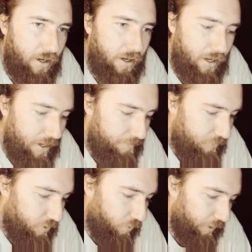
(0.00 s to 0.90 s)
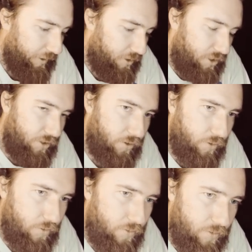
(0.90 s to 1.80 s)
I'm going
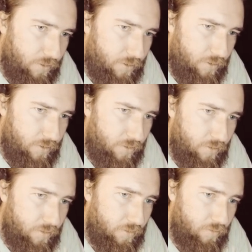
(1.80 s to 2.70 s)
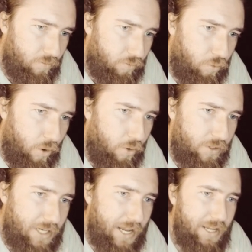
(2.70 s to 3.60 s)
to
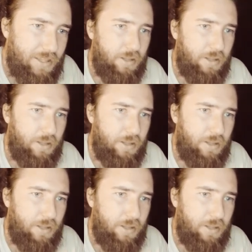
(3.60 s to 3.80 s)
rotate the